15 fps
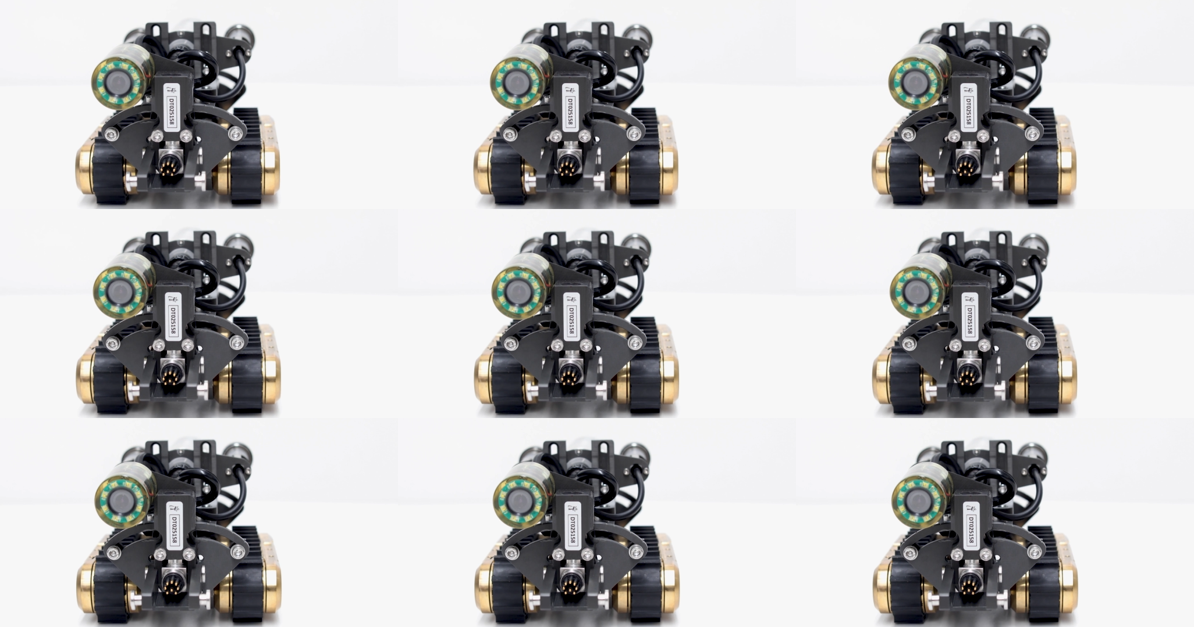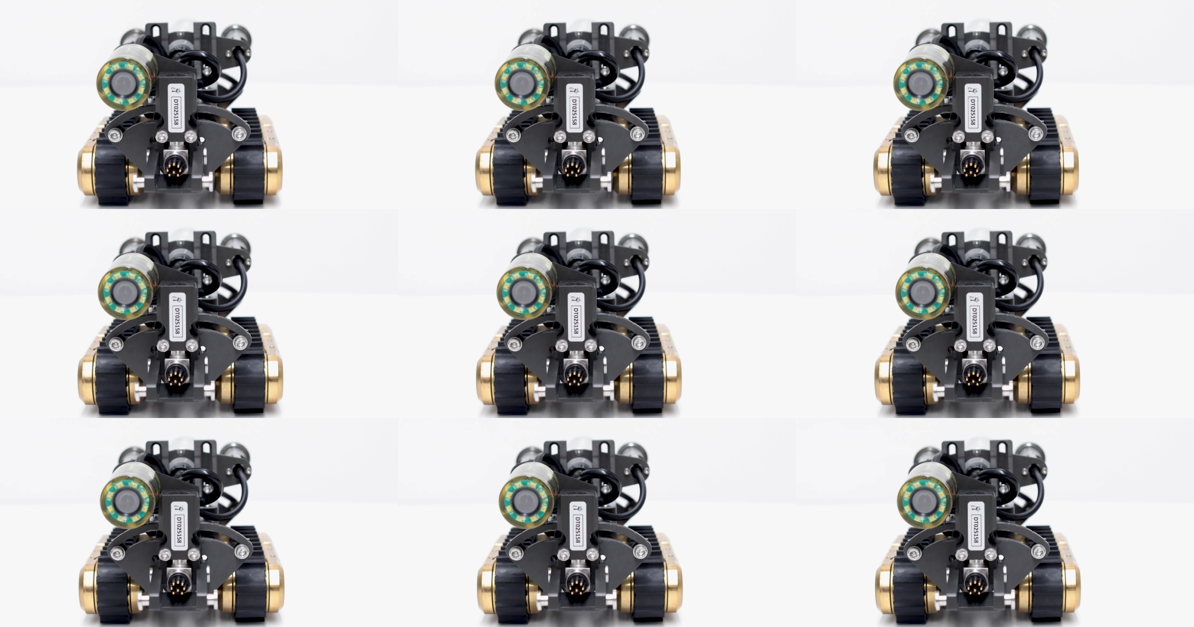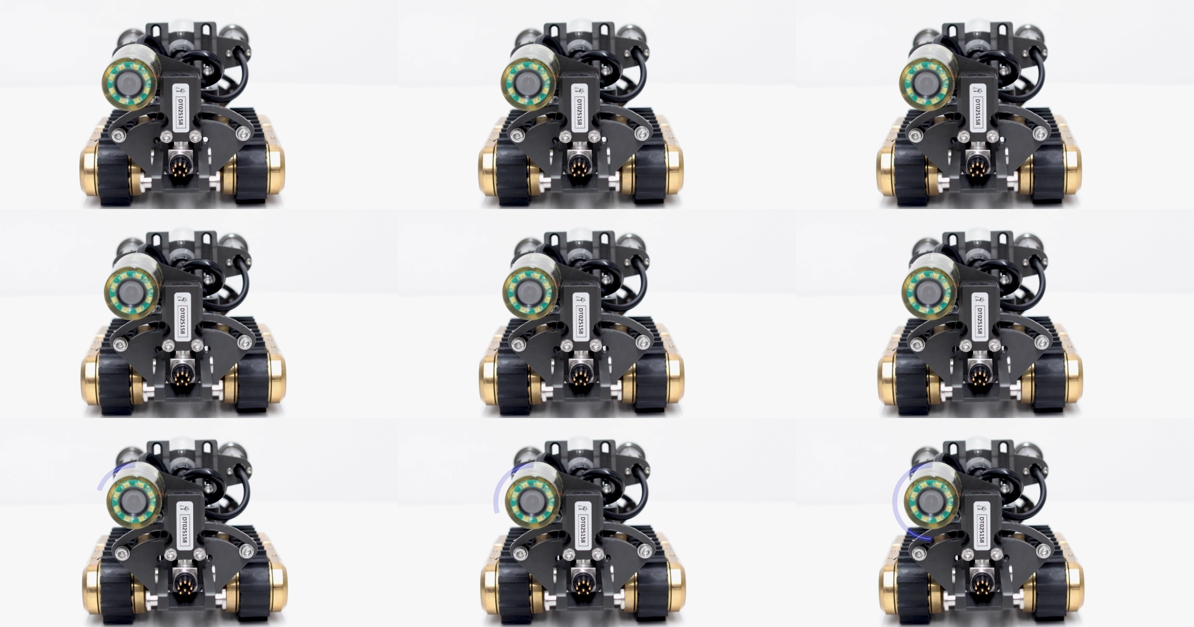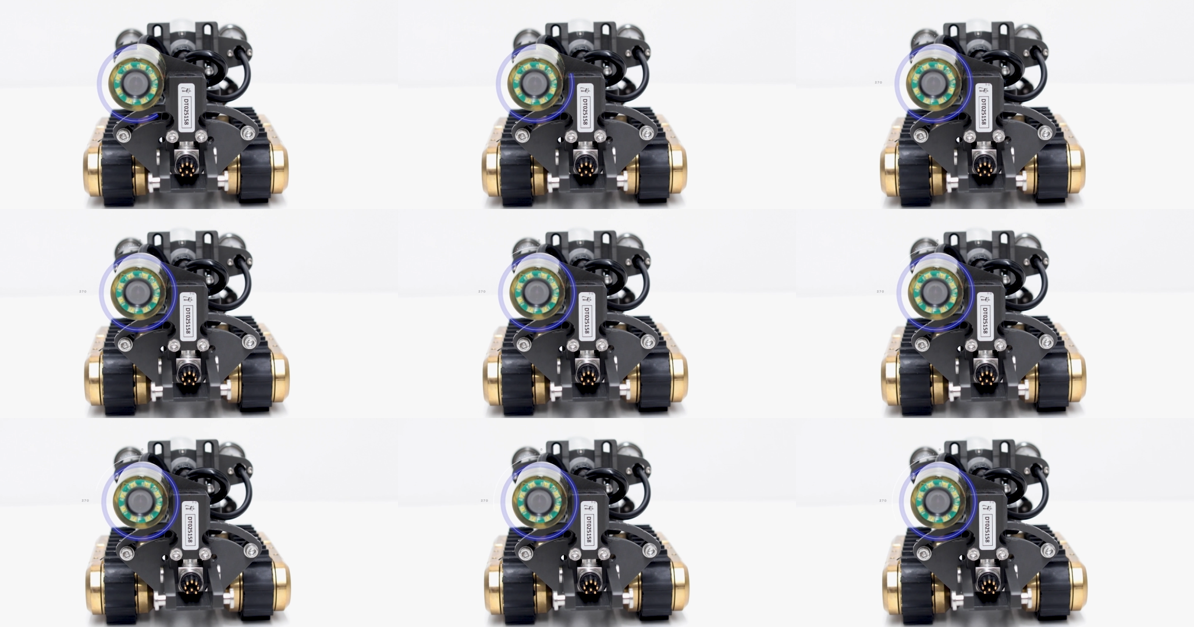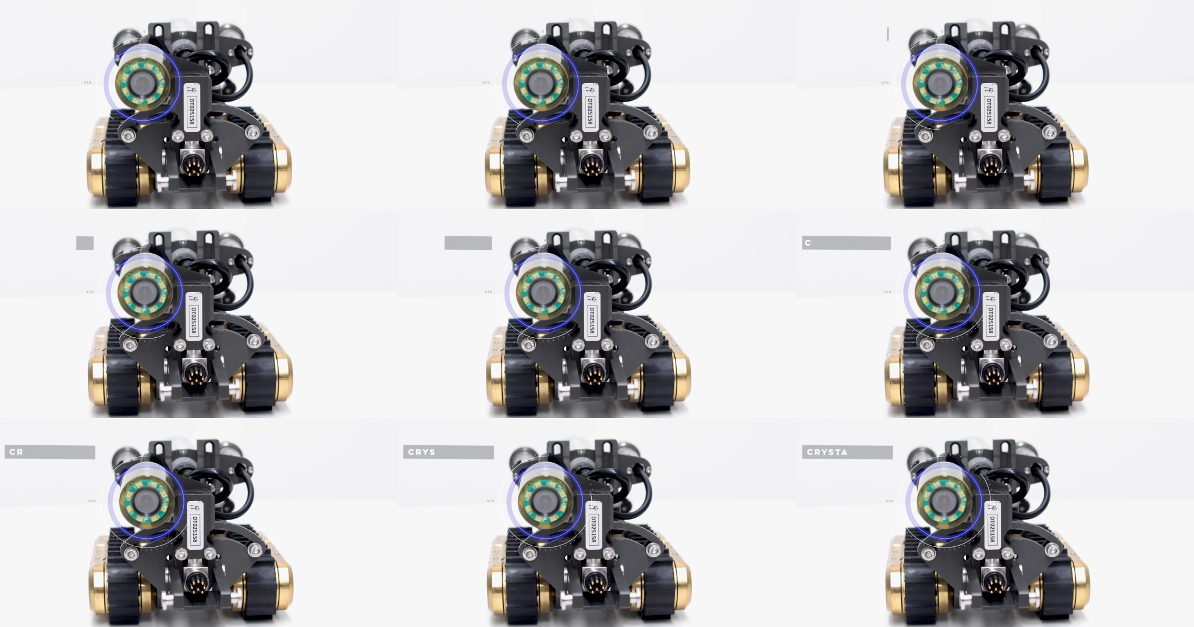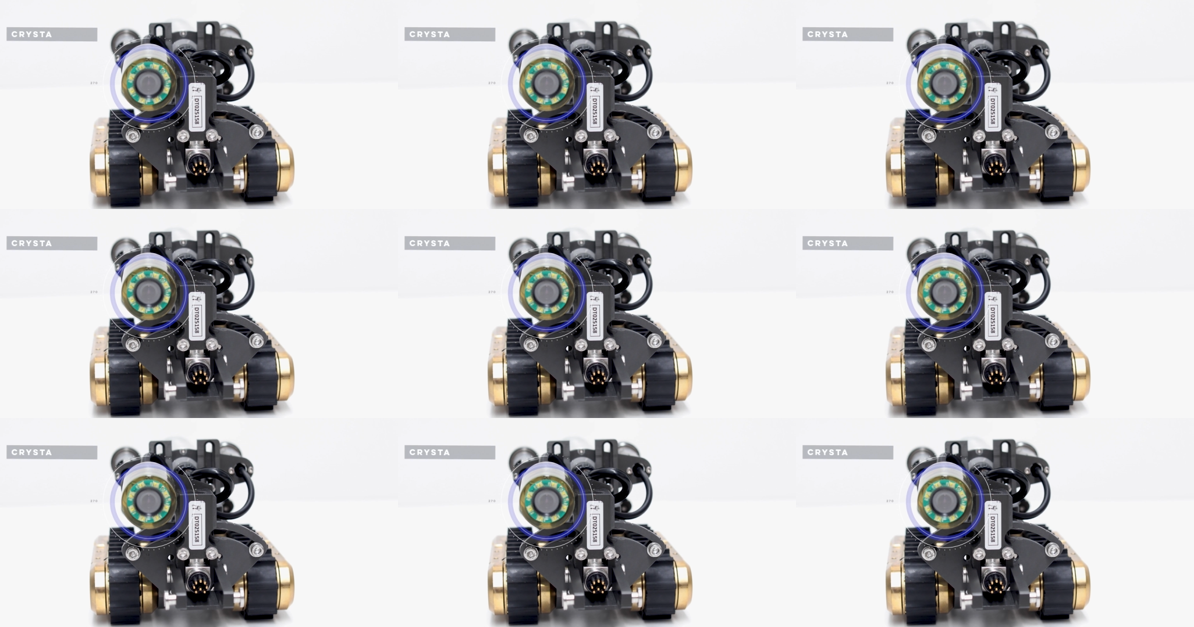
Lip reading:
No face is visible, so there are no lips to read.